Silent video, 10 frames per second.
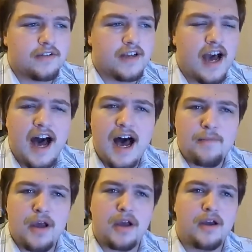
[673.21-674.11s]

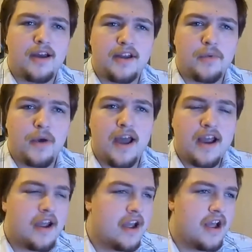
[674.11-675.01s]
calmer in a way
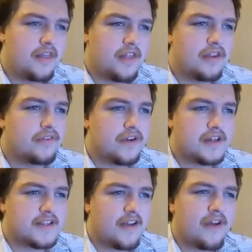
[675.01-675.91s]
than the
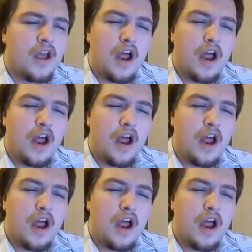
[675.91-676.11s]
first half.